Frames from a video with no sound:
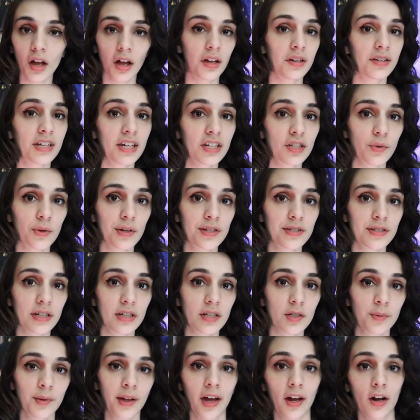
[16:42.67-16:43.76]
On day
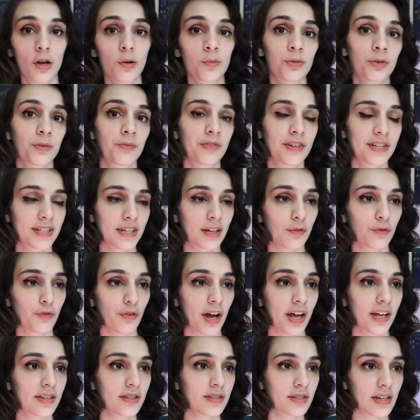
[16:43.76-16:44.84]
26, we got home from visiting
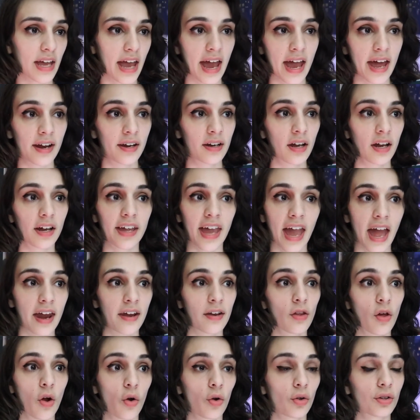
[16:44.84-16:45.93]
friends, and
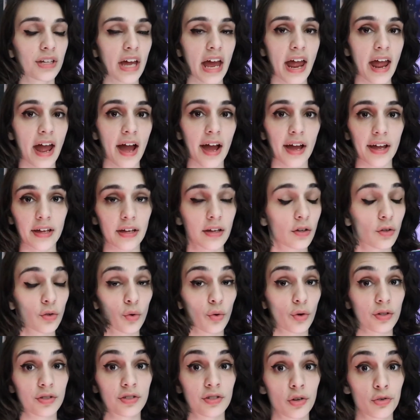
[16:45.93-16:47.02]
again, the whole day I
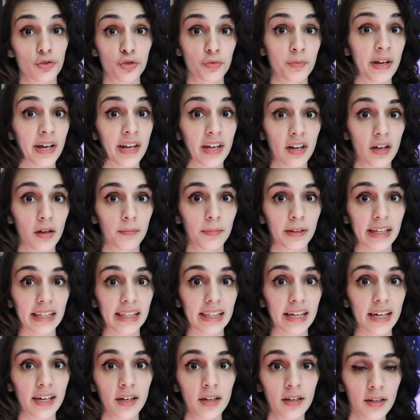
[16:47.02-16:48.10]
ignored social media
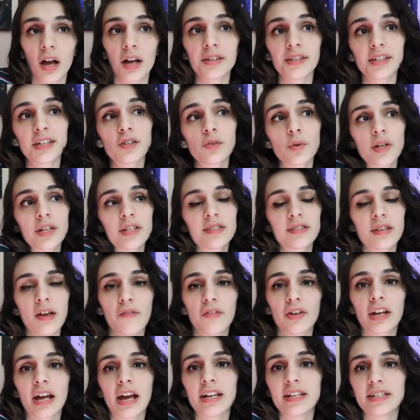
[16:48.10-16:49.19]
completely. On day
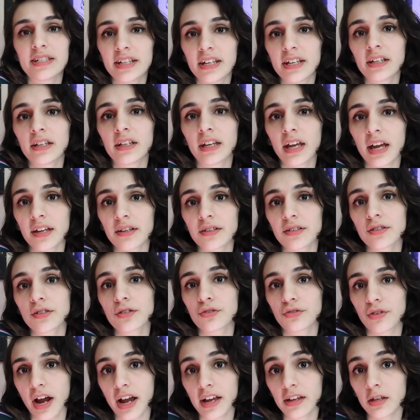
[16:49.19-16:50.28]
27, I did get
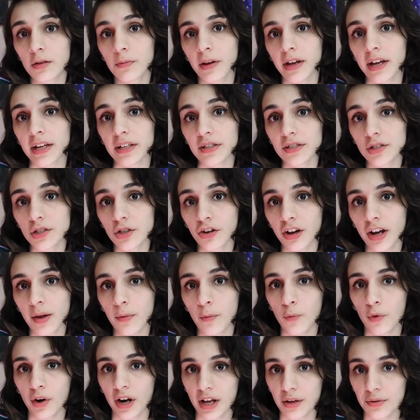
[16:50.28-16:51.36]
distracted by
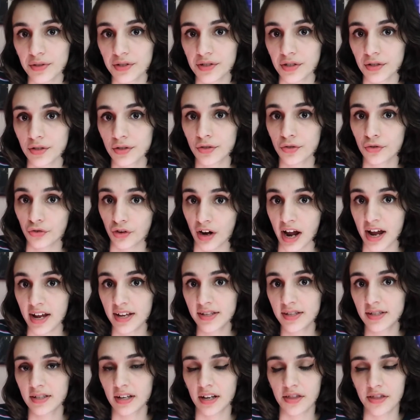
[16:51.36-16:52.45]
Instagram when I was
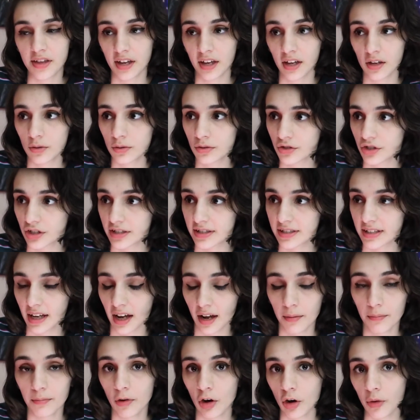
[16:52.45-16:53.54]
distressed. I think it was just like
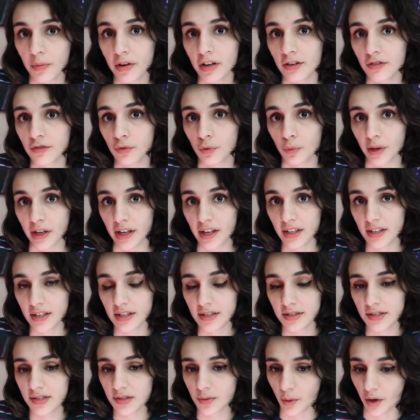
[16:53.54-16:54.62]
a moment of
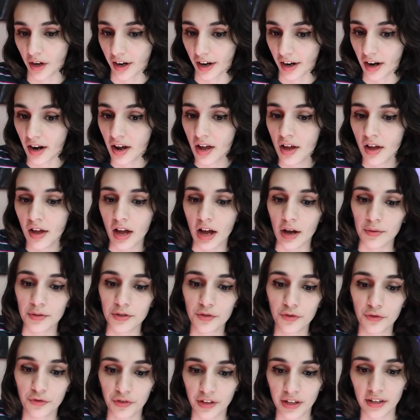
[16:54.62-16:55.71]
weakness where I
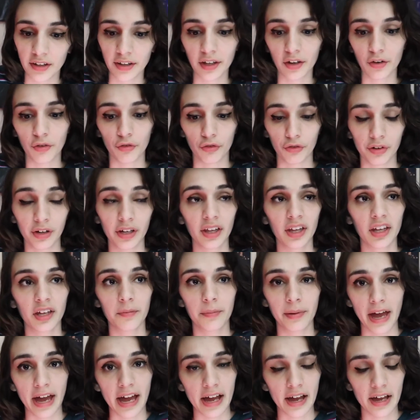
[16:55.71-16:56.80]
was feeling really
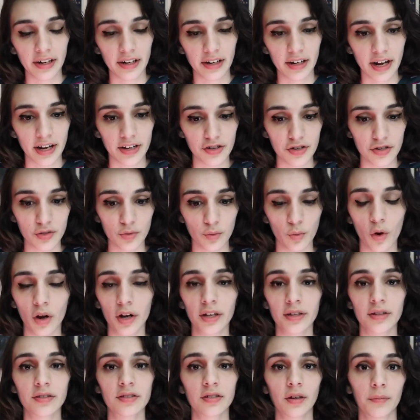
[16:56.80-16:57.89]
bad and I just
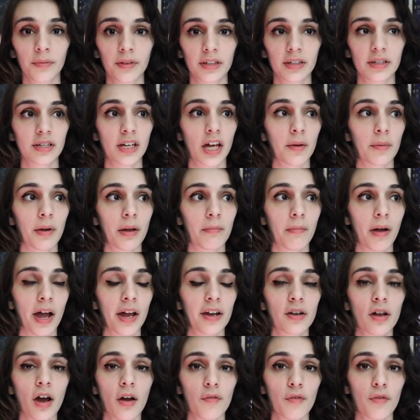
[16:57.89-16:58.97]
wanted something to take my
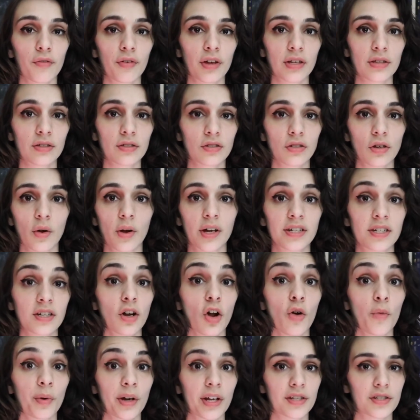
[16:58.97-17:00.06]
mind off of it, so I did
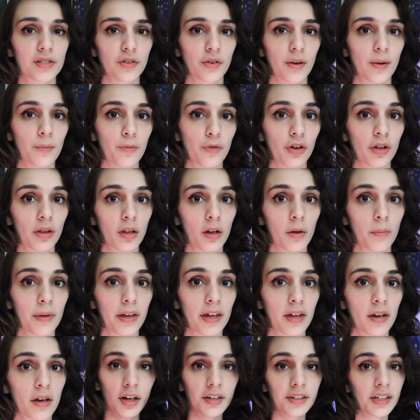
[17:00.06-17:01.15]
open Instagram for a little
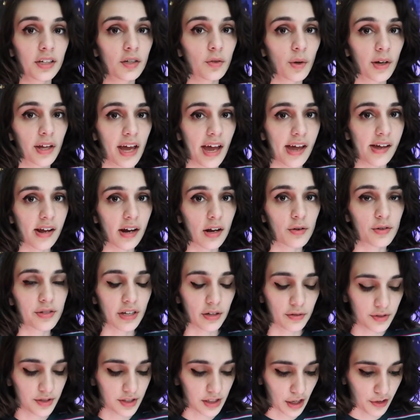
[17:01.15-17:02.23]
bit. On day 28, I was
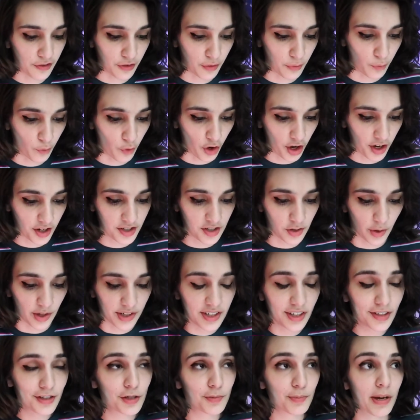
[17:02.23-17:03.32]
out sick from work, so I
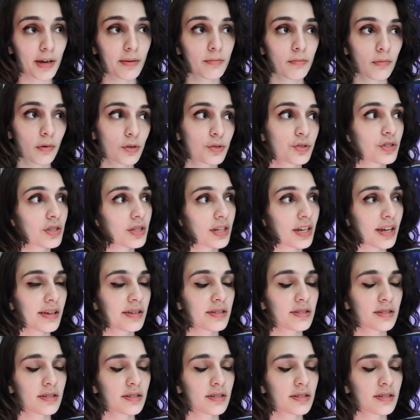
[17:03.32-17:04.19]
did spend most of the day